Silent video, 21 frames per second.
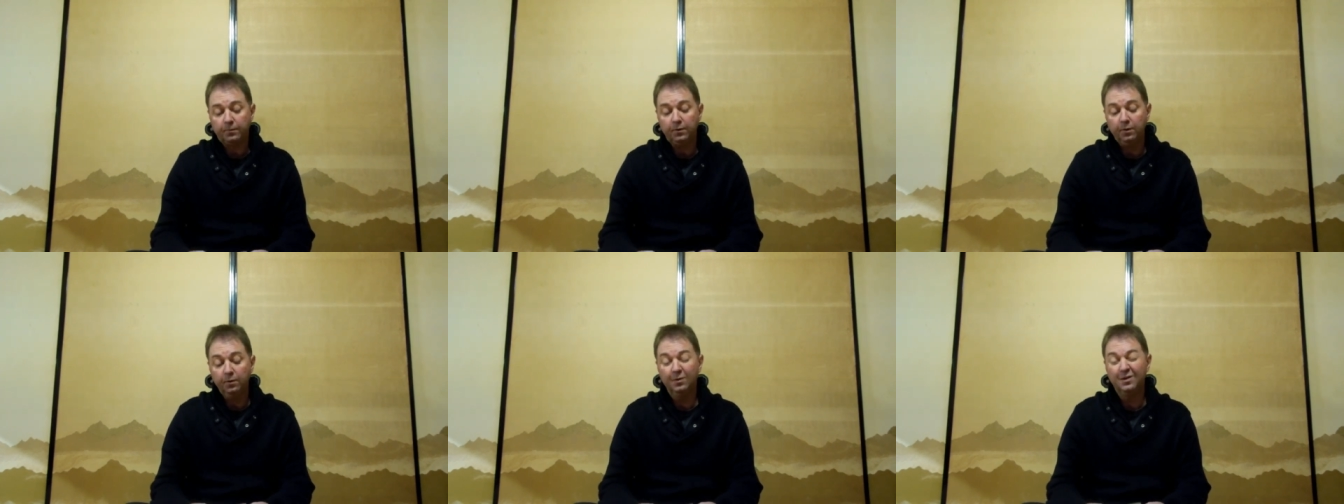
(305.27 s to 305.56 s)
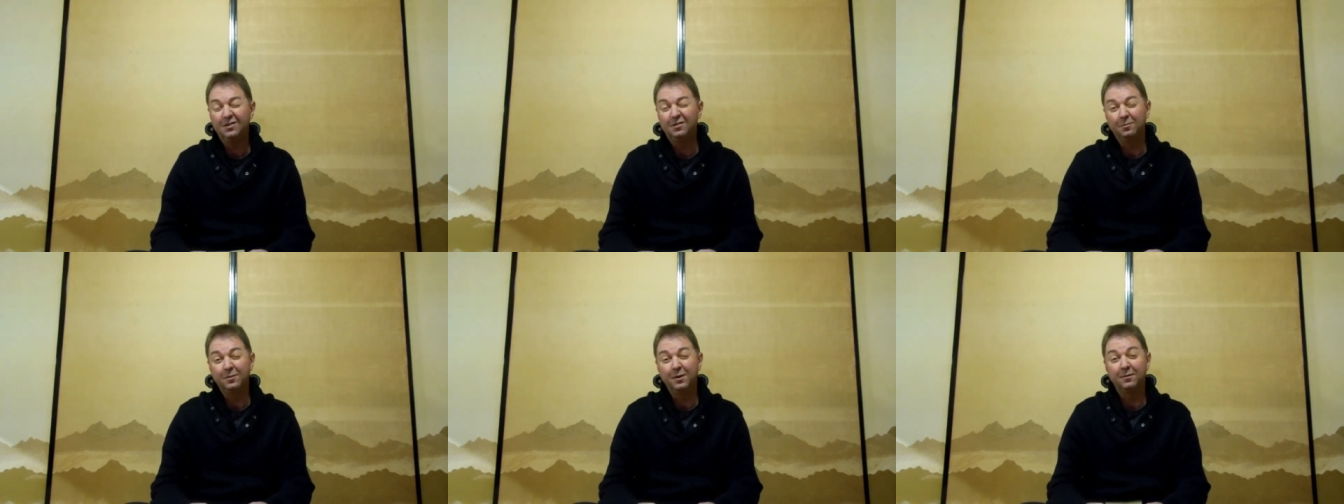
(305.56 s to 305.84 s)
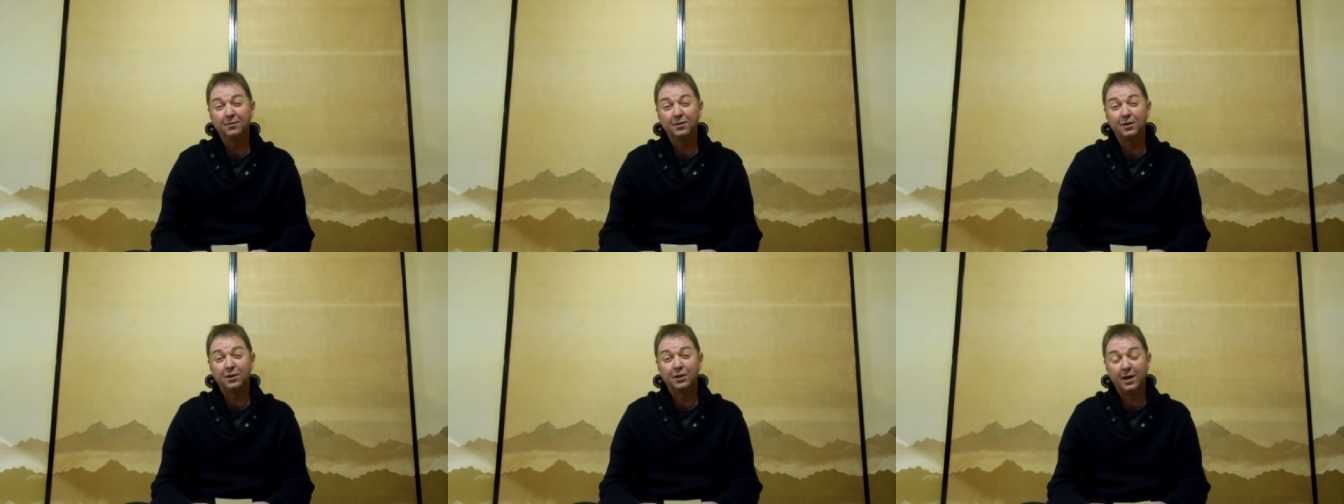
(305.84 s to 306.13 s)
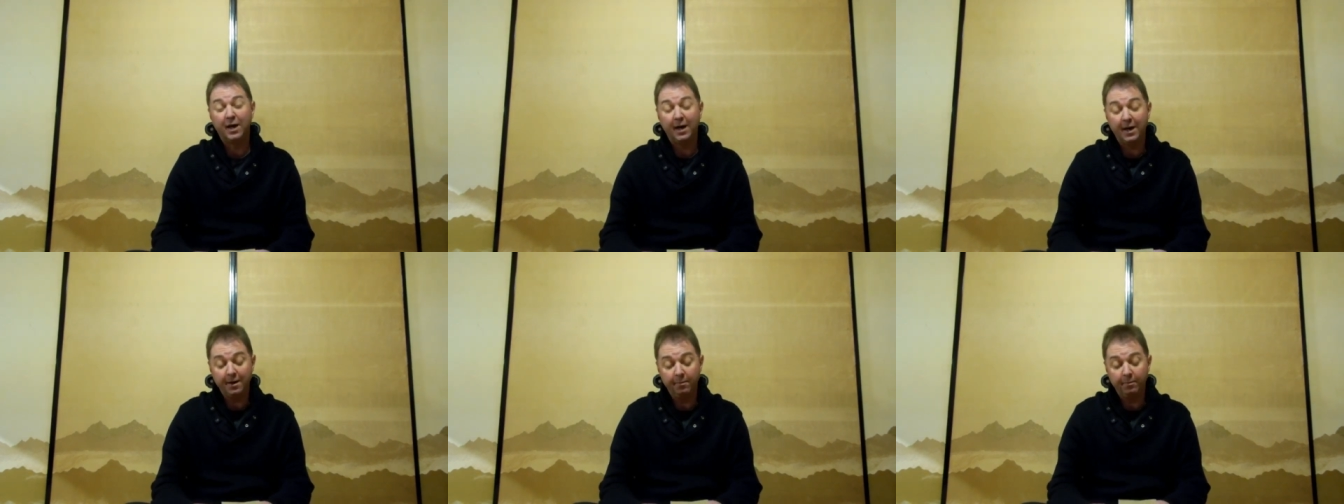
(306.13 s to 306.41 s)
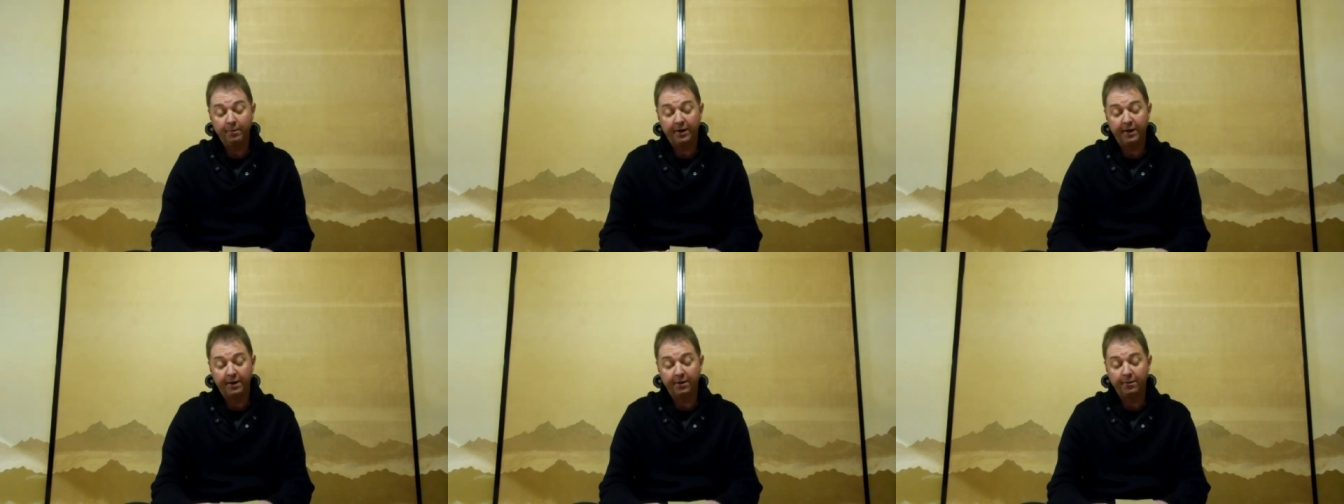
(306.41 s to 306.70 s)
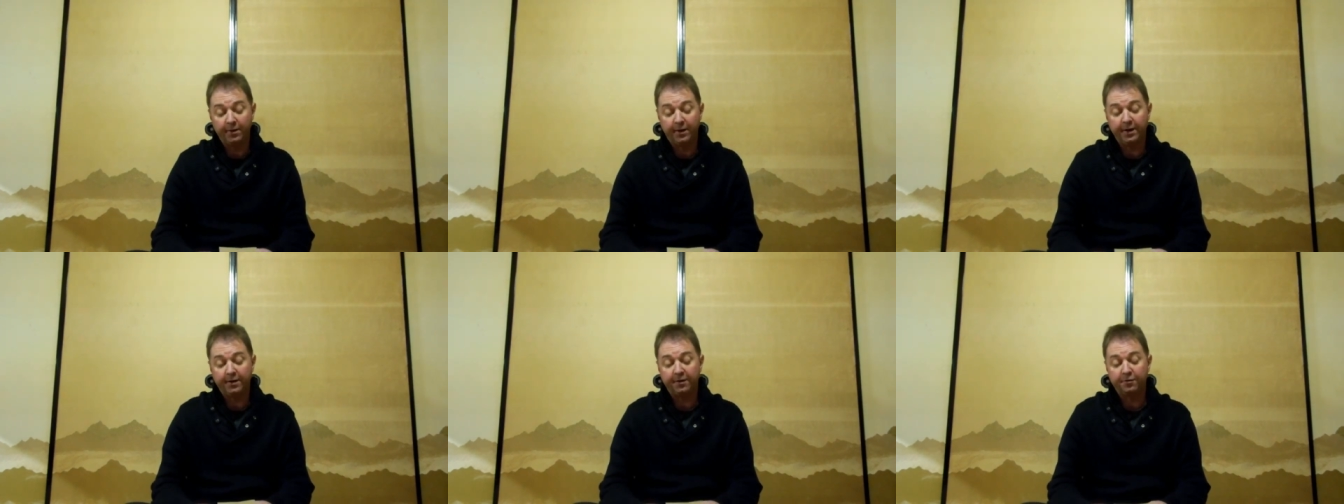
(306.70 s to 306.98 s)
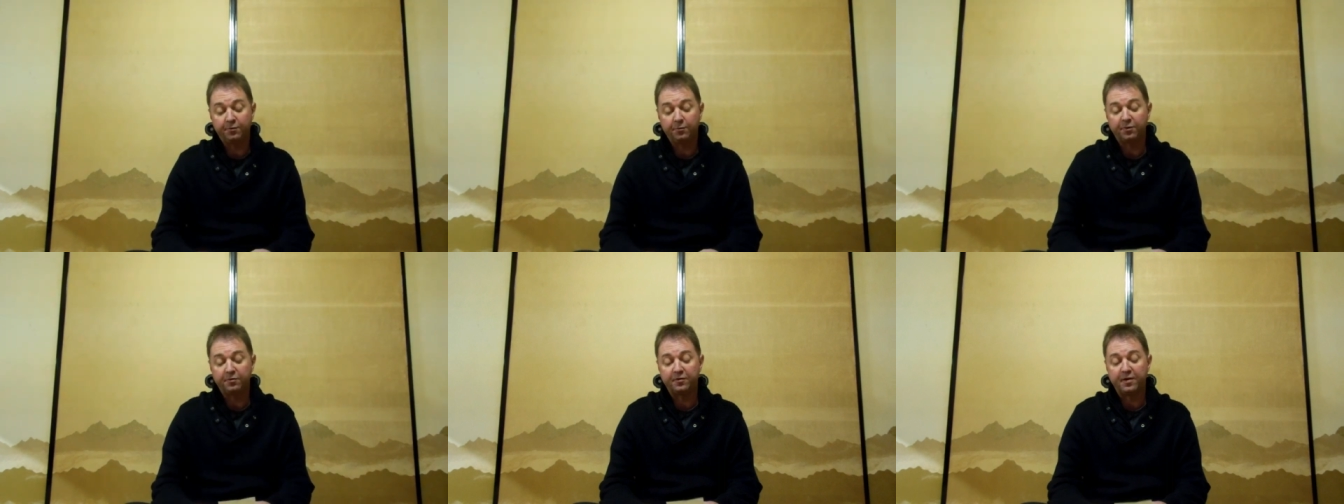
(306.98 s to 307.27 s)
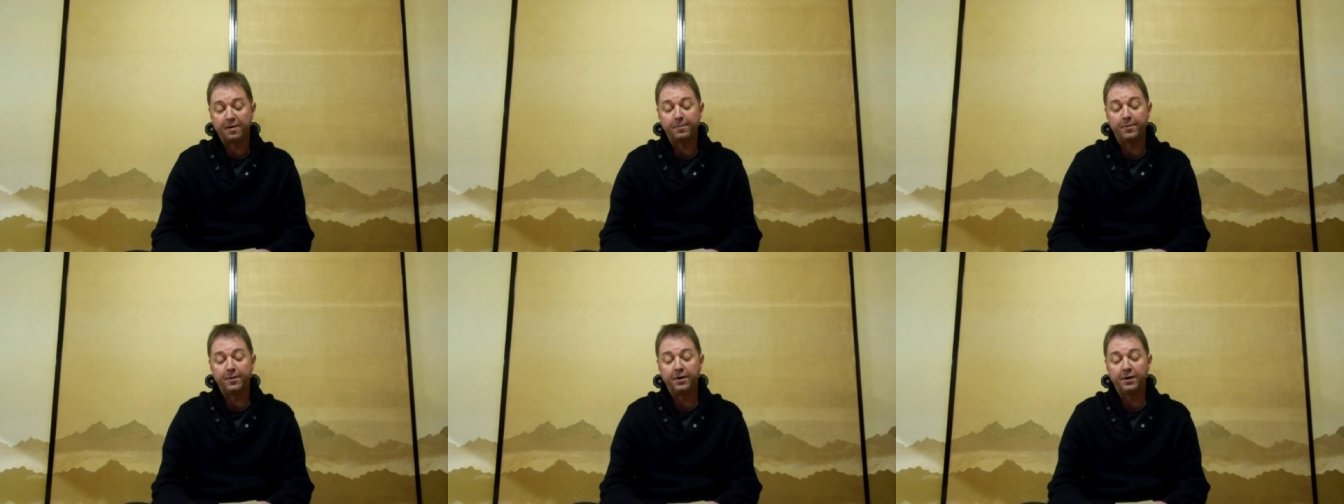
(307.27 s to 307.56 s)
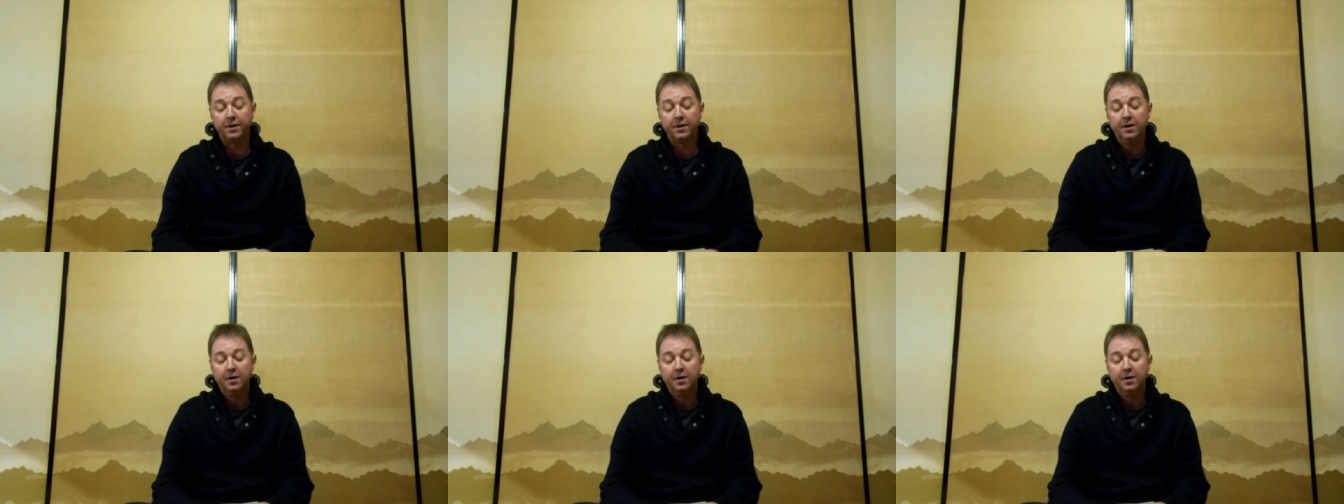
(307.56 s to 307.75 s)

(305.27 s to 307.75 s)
which is a bit of a shame, but anyway, that's what's happening.